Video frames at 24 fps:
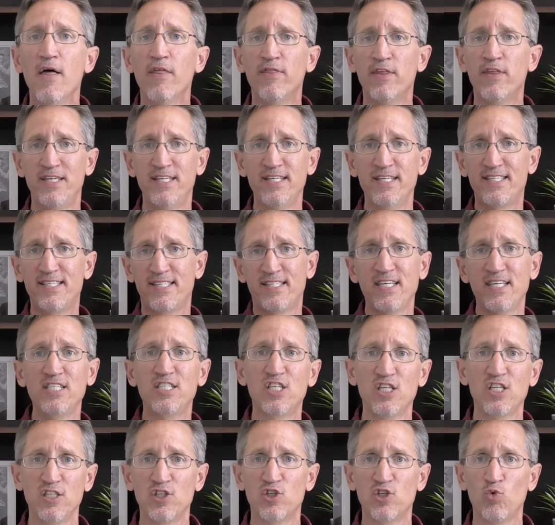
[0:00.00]
the
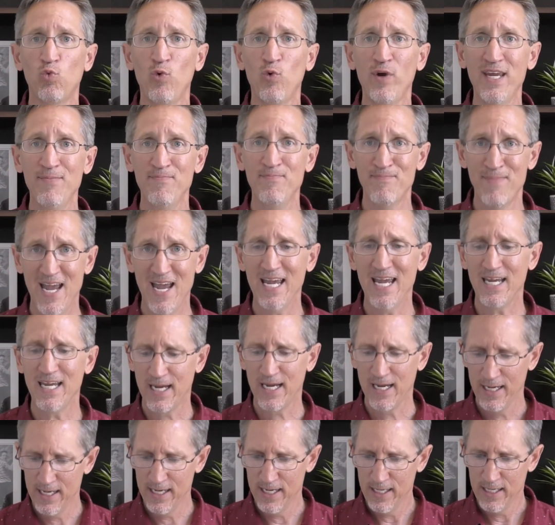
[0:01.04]
decisions we
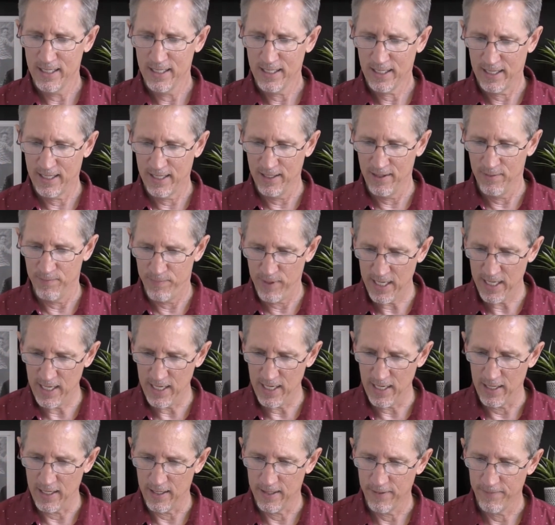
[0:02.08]
make can
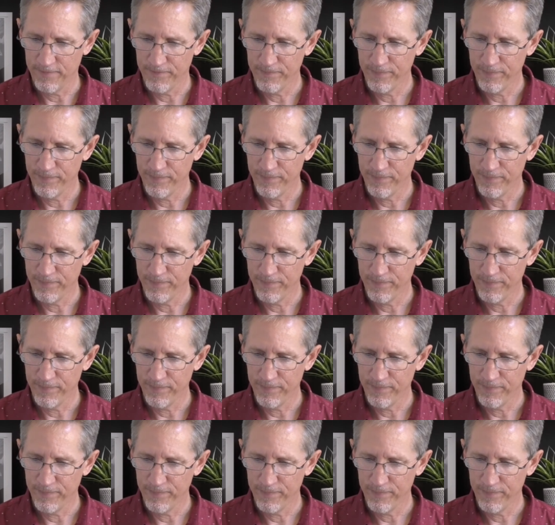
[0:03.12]
be.